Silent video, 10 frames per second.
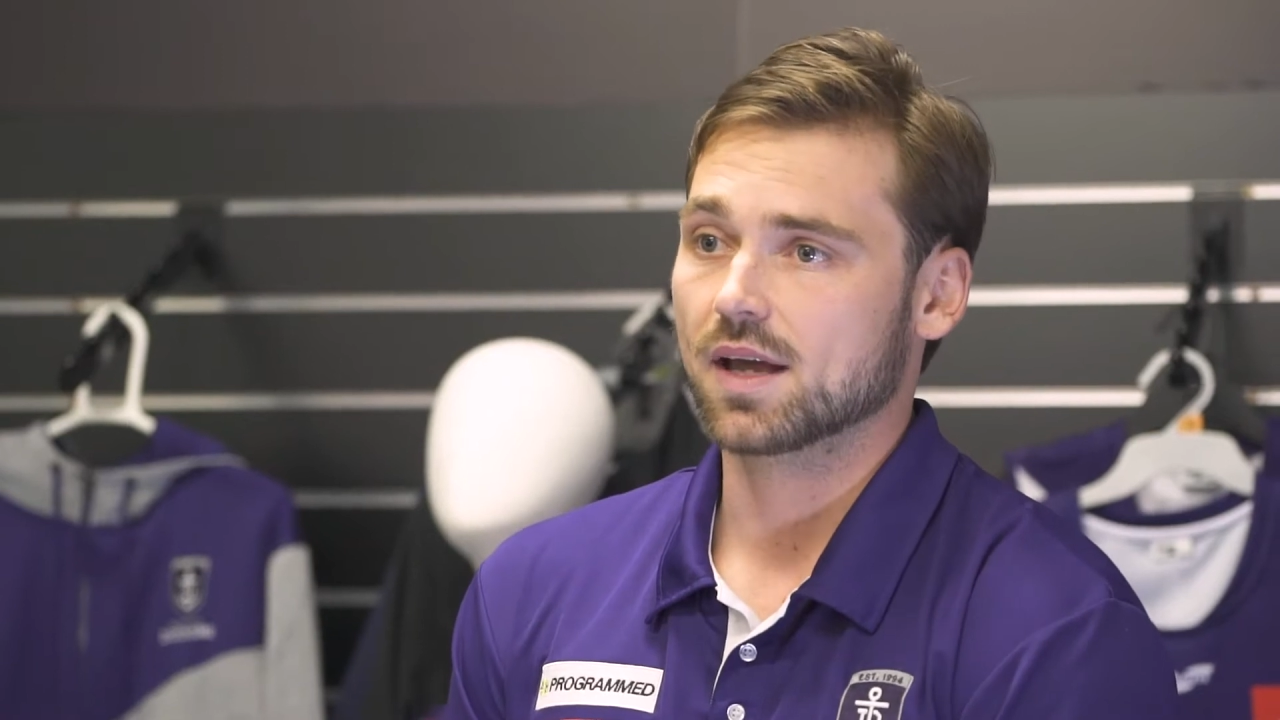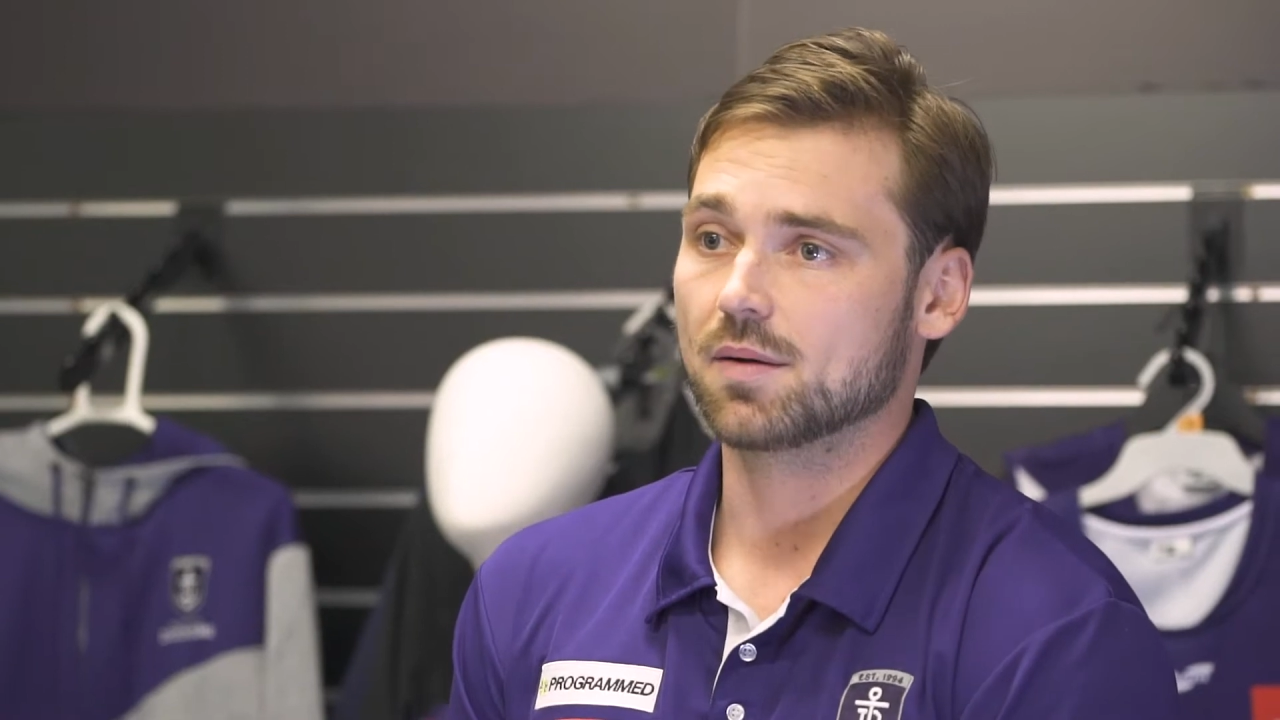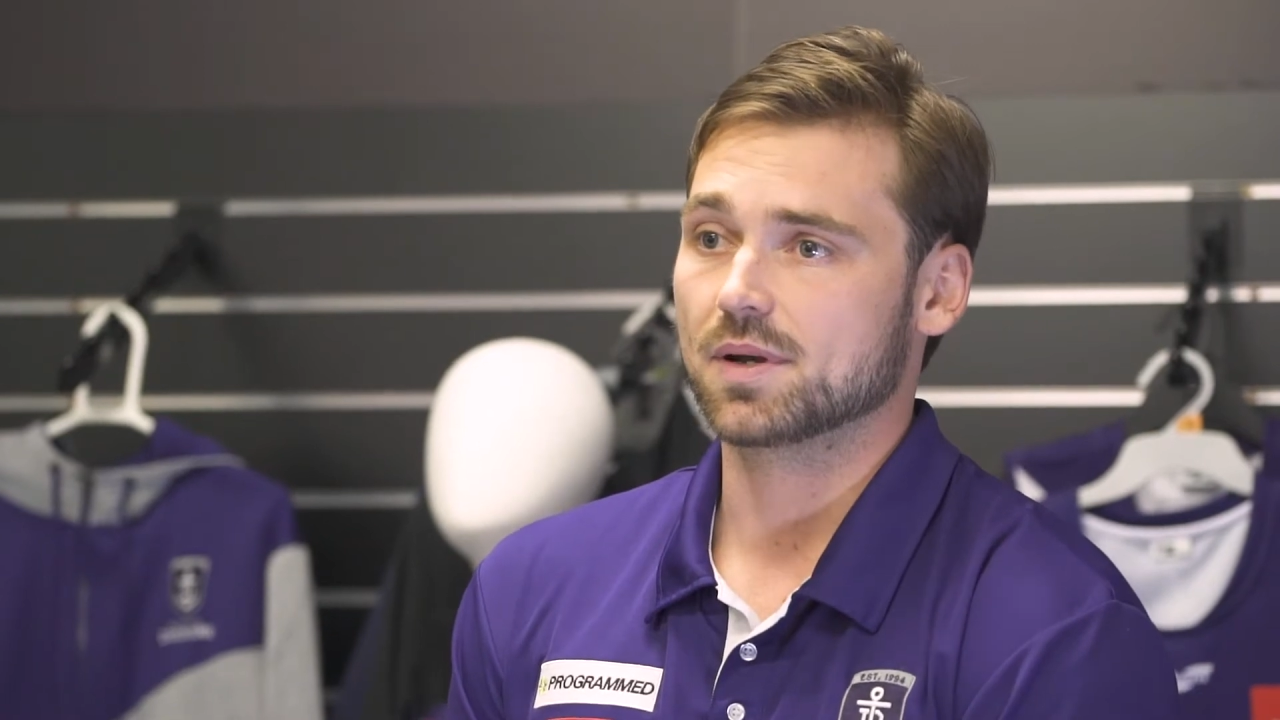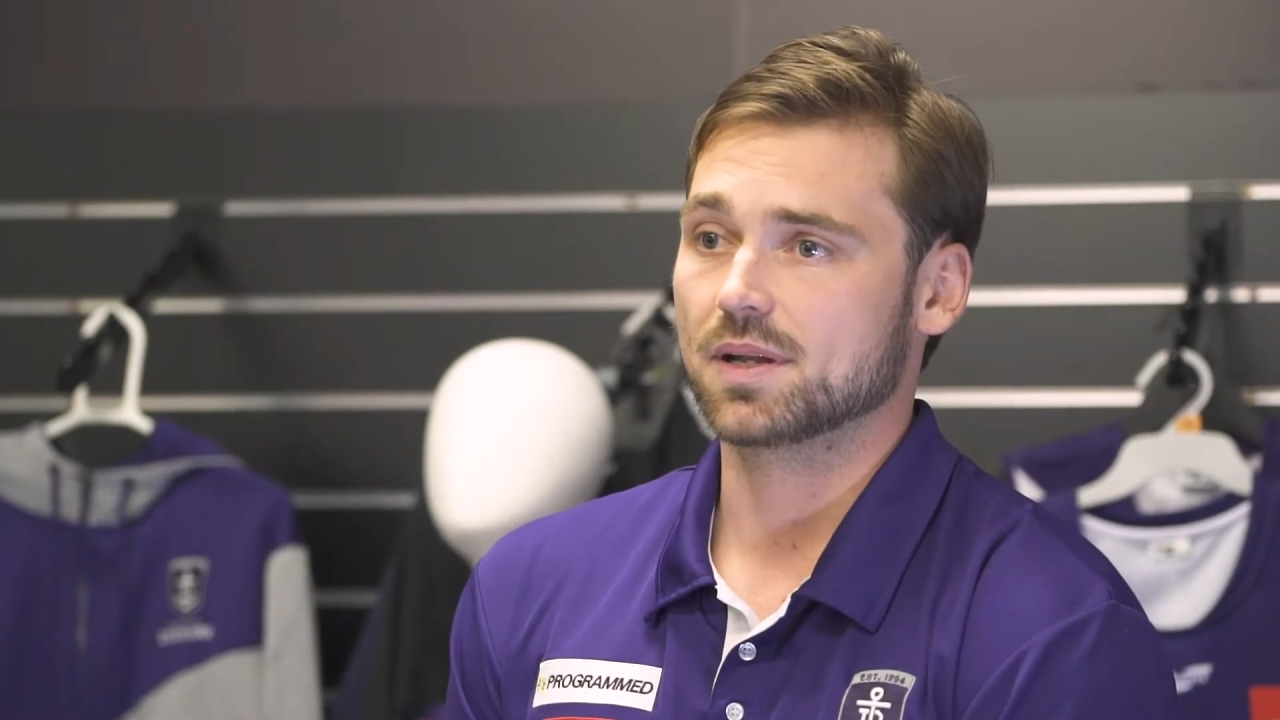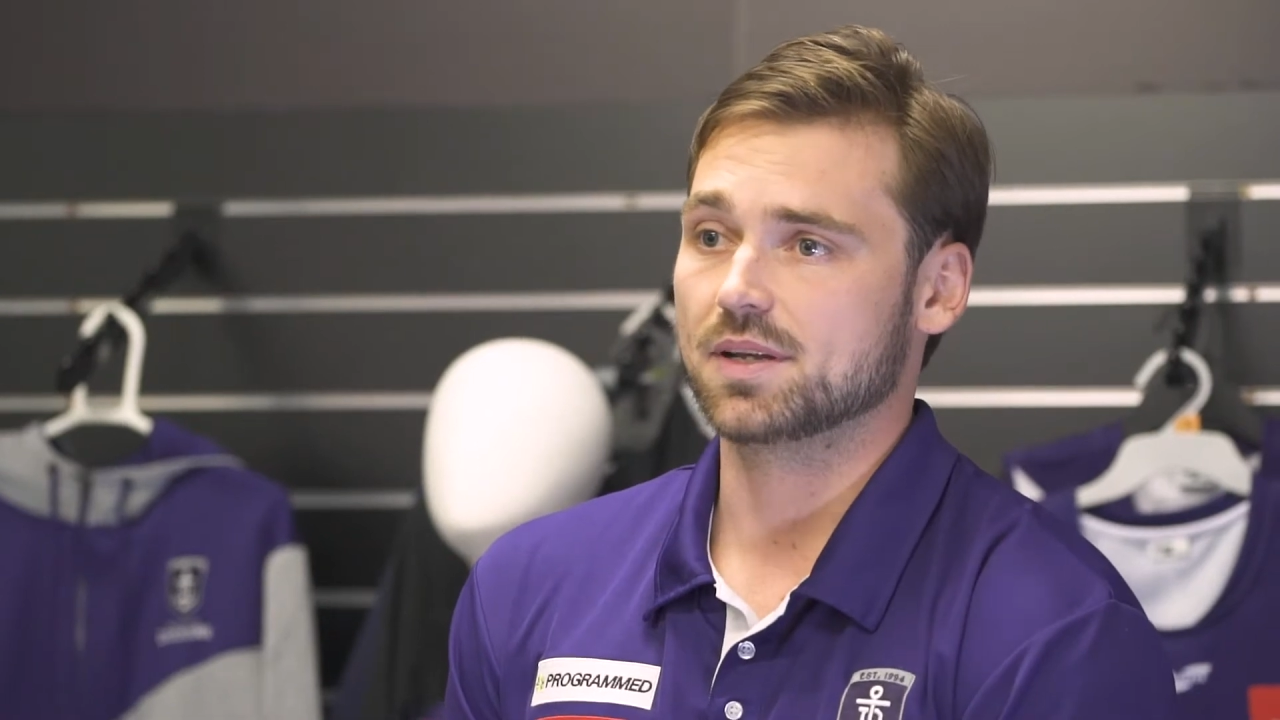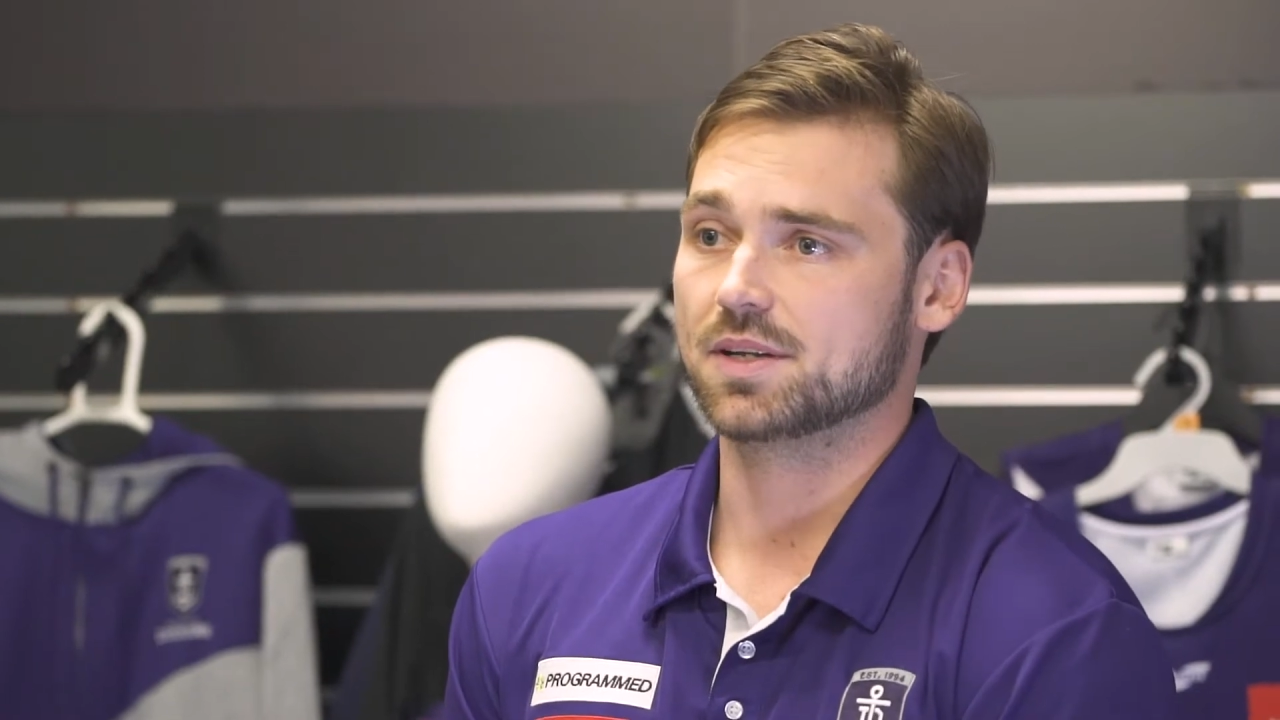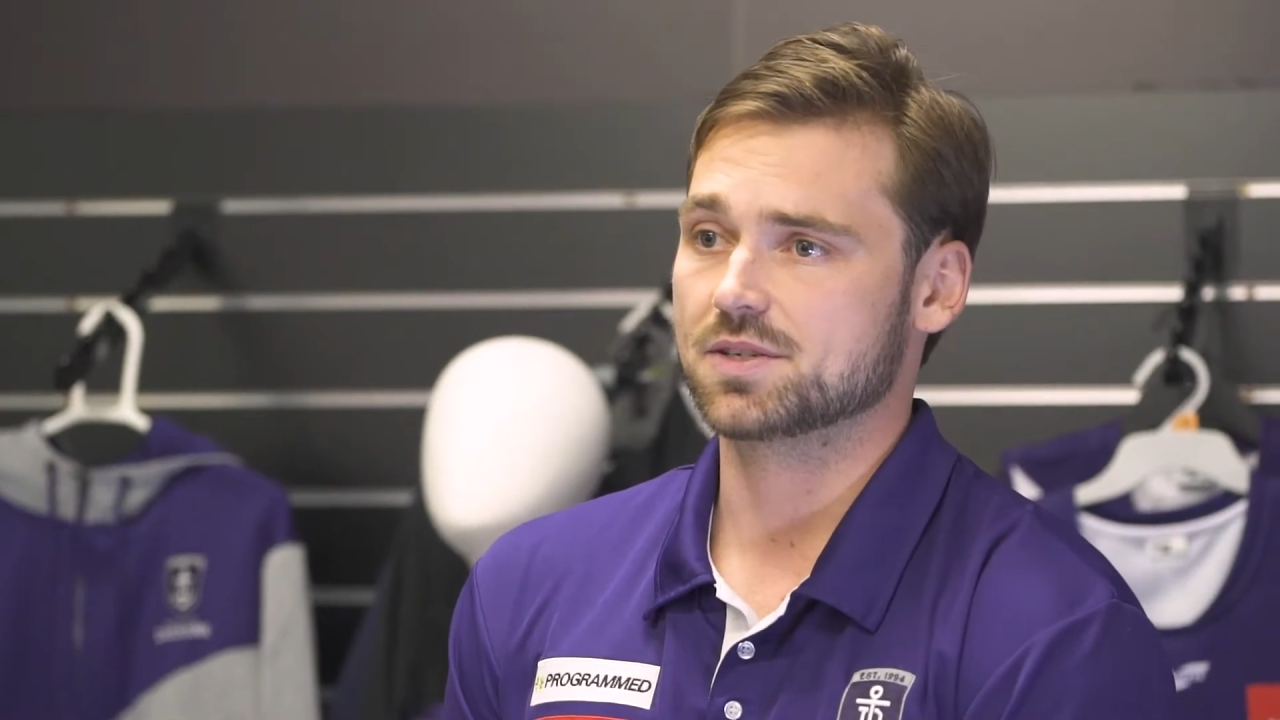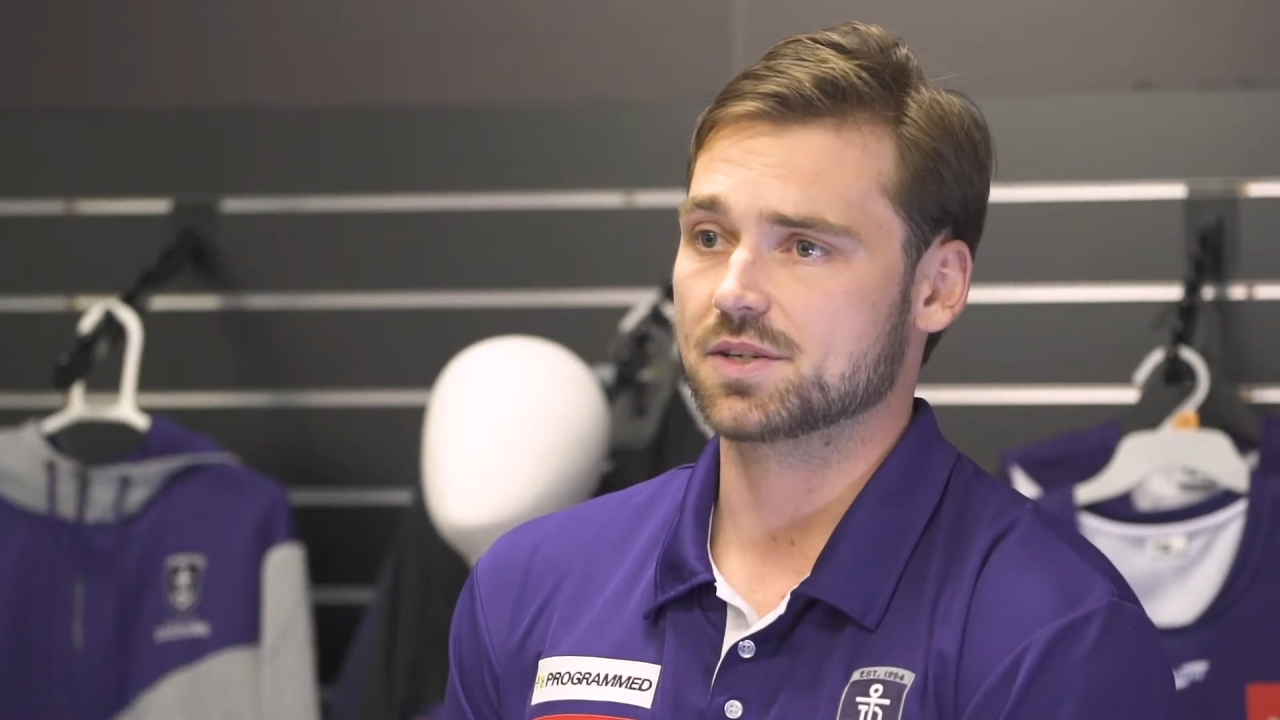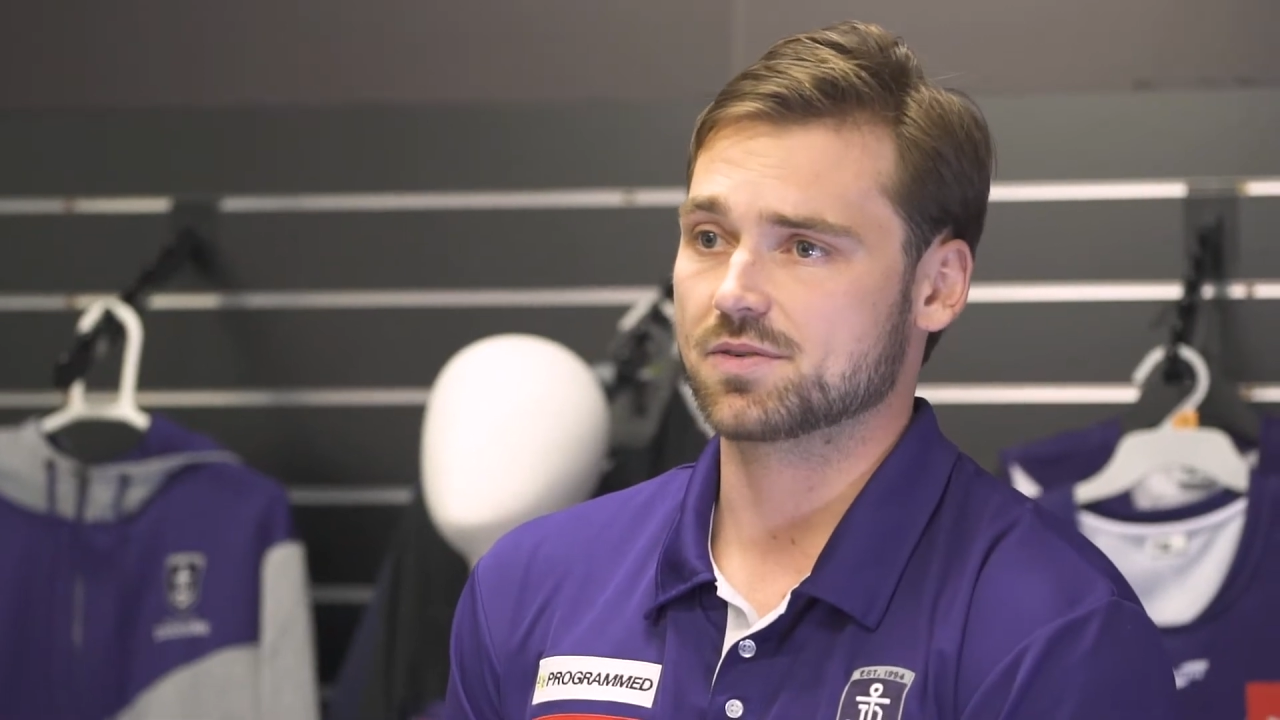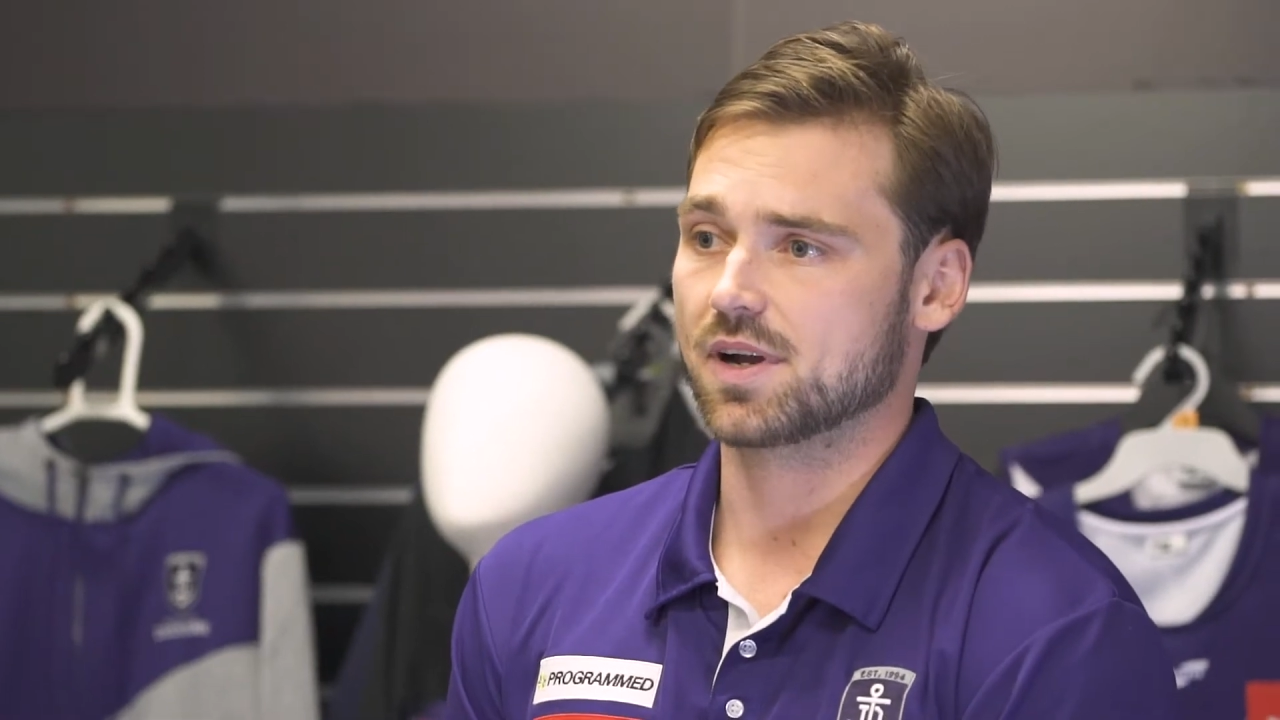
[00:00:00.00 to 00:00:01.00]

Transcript: an Indigenous